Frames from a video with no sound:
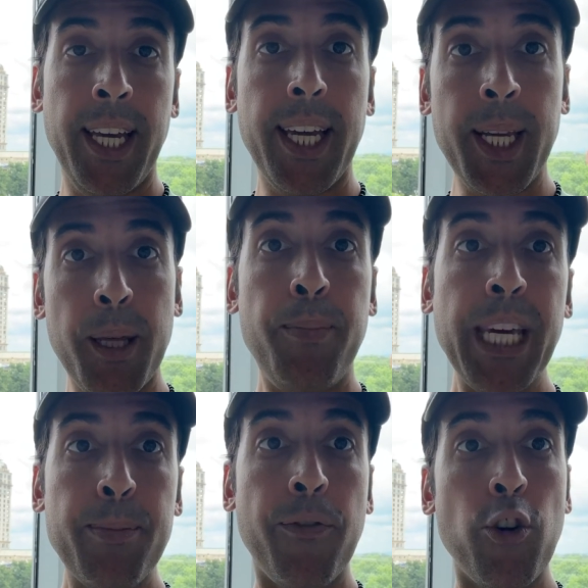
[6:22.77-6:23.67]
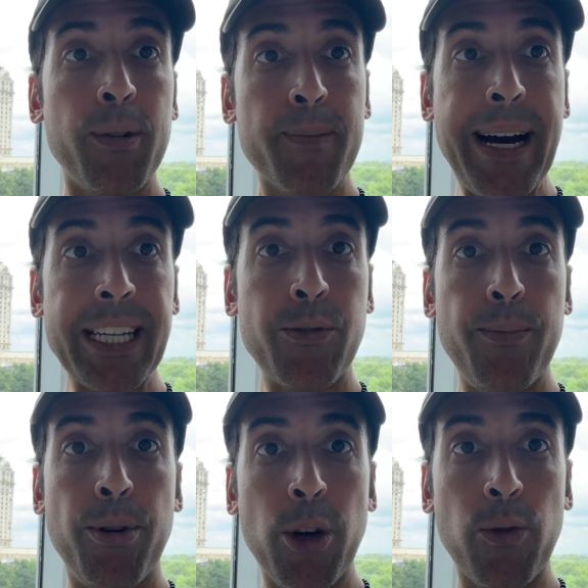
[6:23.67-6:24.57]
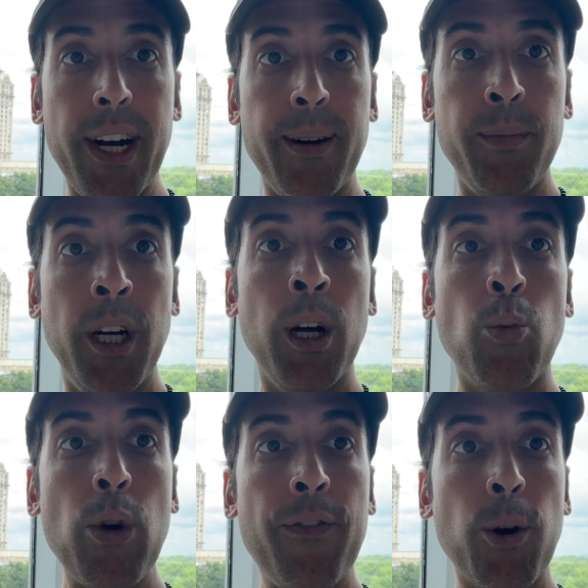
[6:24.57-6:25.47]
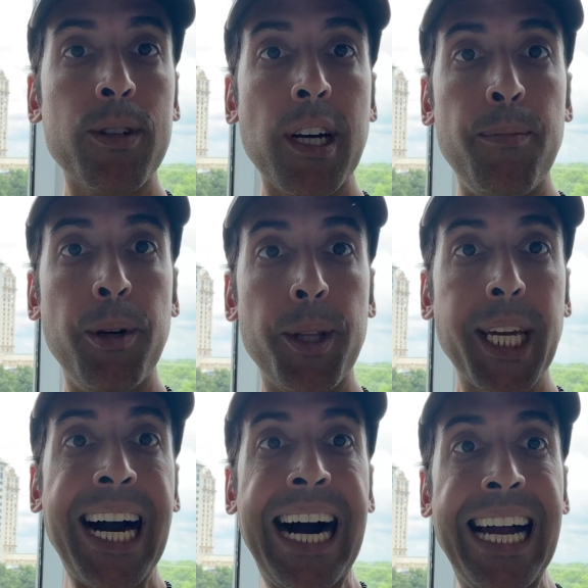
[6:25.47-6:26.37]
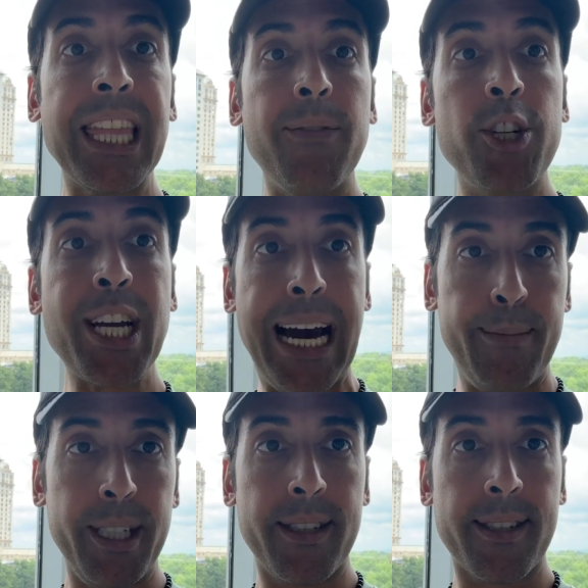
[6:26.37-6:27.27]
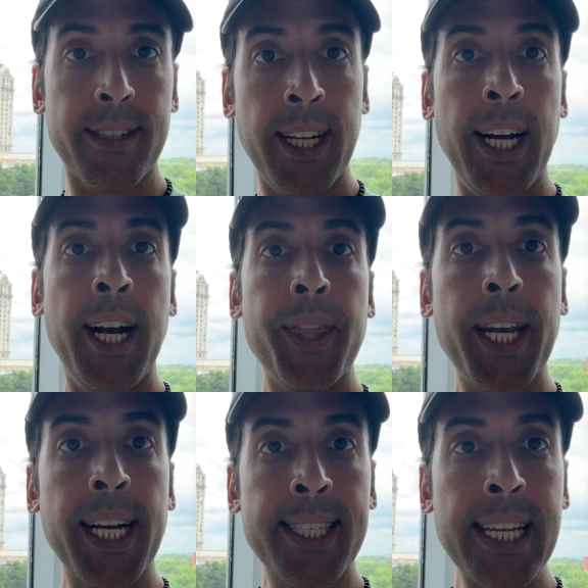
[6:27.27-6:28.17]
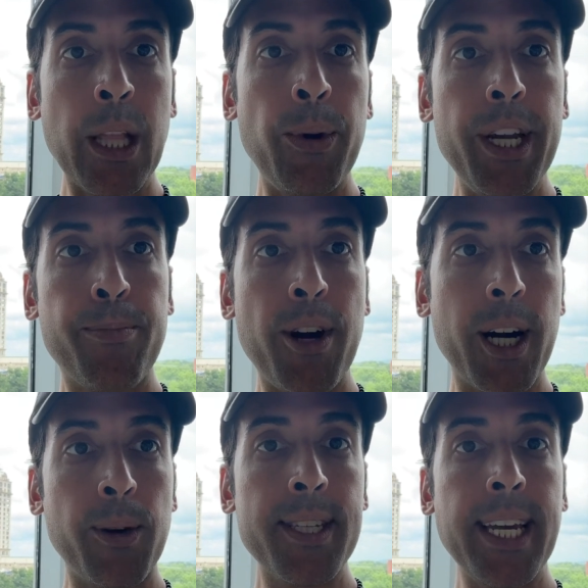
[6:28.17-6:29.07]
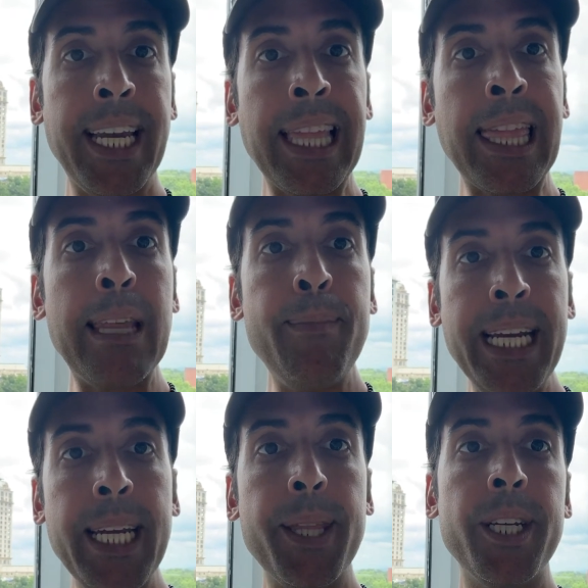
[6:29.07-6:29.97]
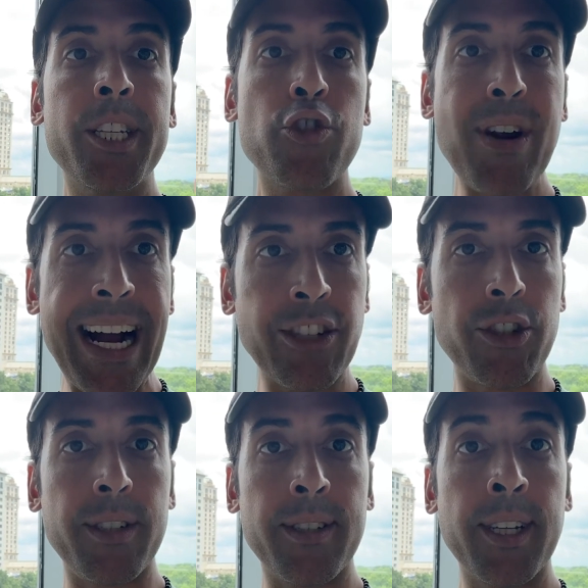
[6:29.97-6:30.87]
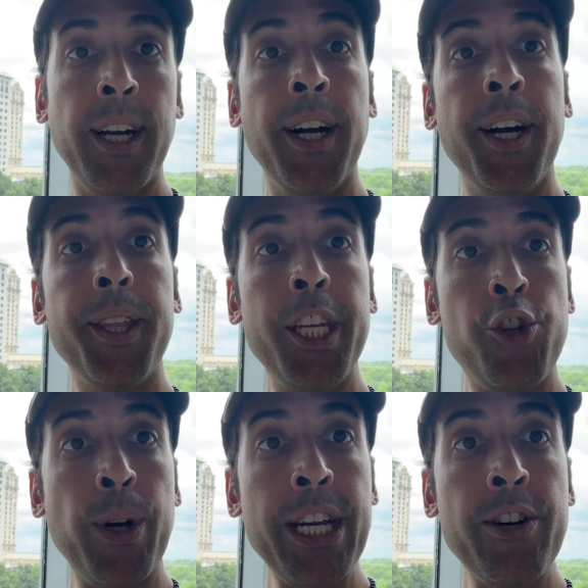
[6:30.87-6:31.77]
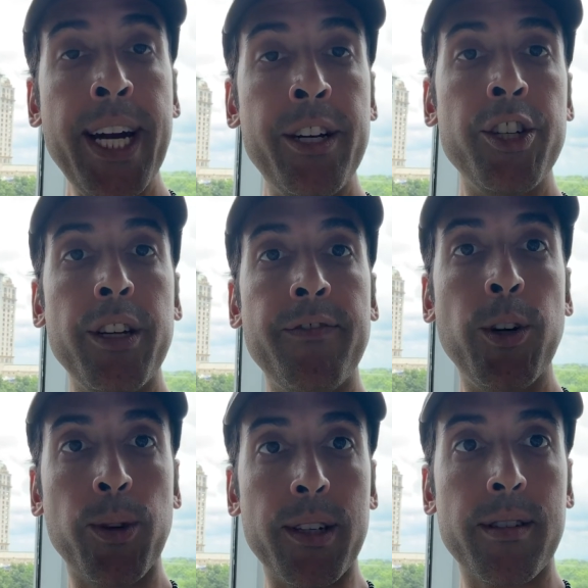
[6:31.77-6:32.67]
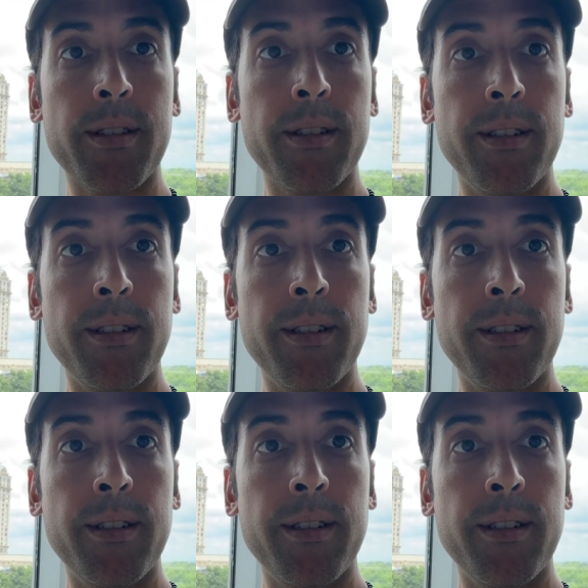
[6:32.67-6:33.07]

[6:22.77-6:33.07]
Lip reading: In the Peak Performance Mastery program, we focus on building high leverage habits that accelerate your progress and eliminate the distractions that drain your energy and focus.